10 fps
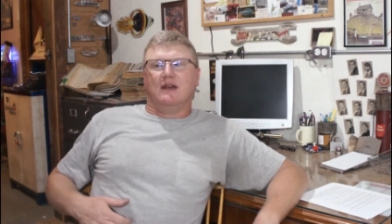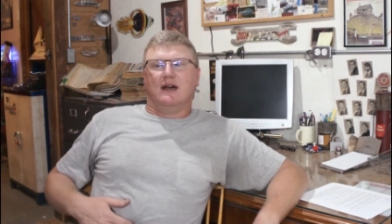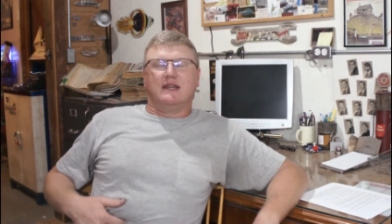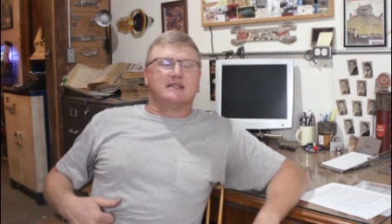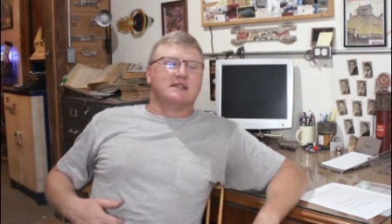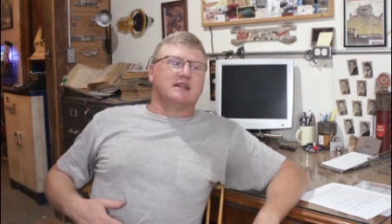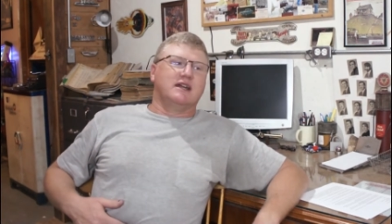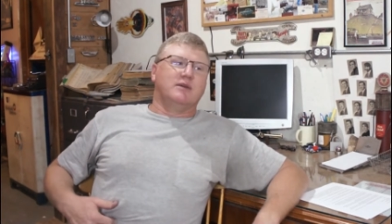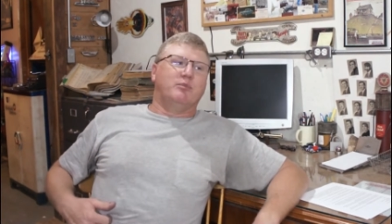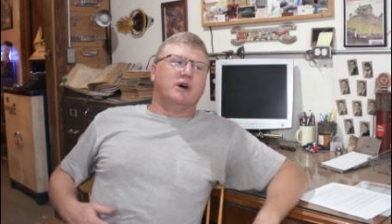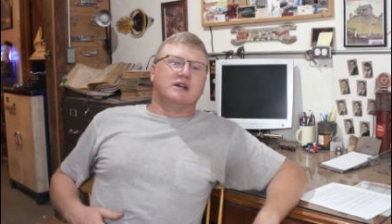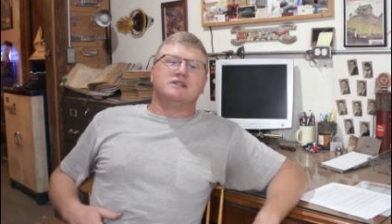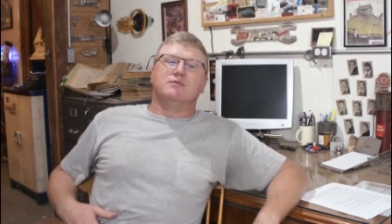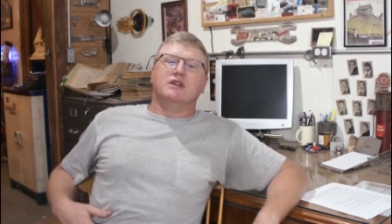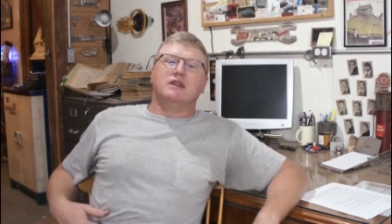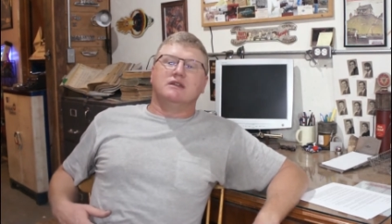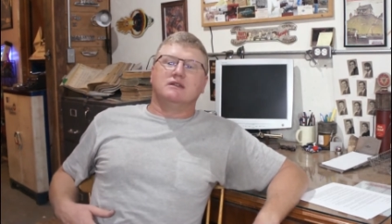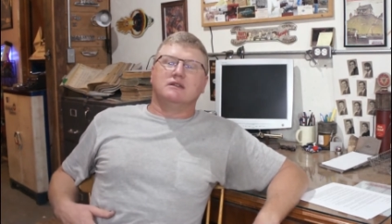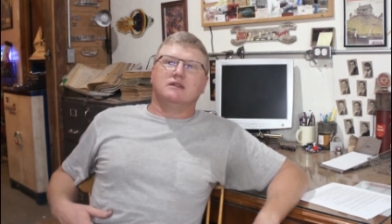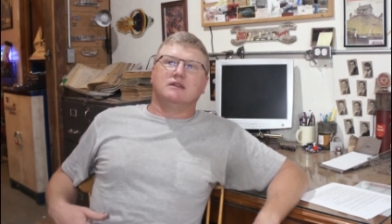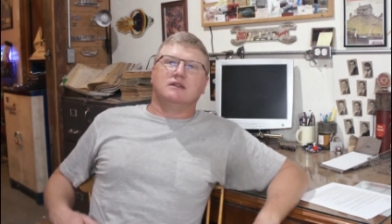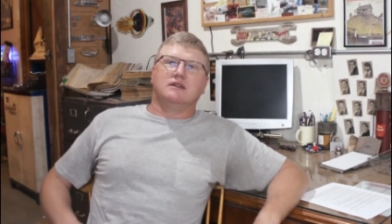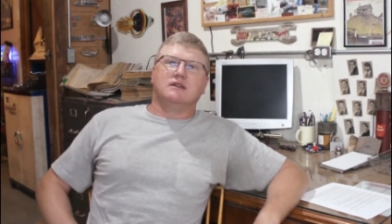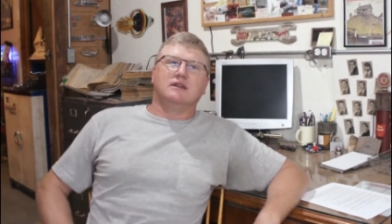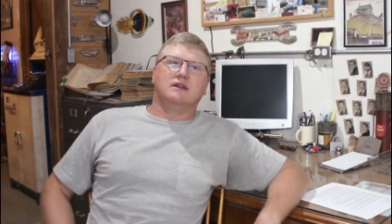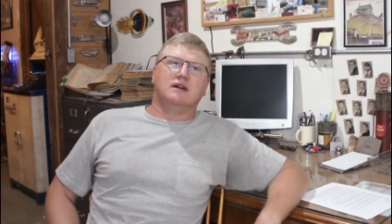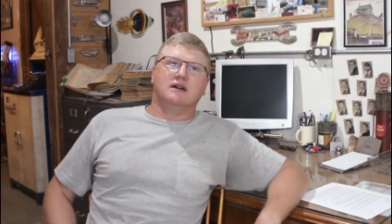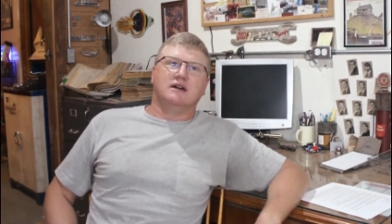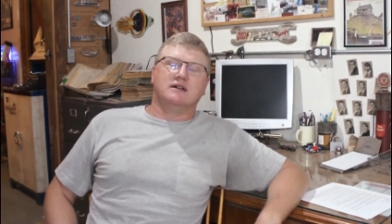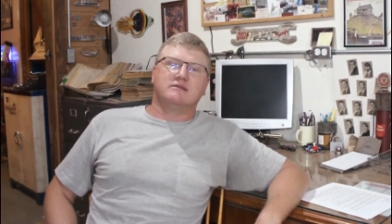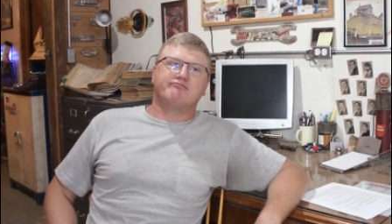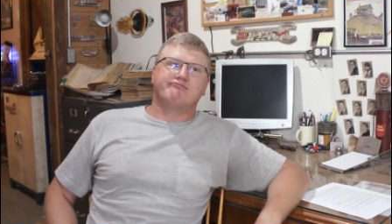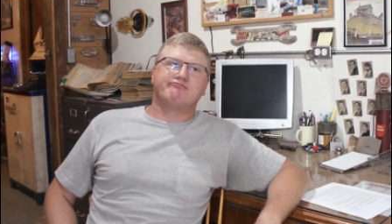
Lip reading: guess it kind of bugs me that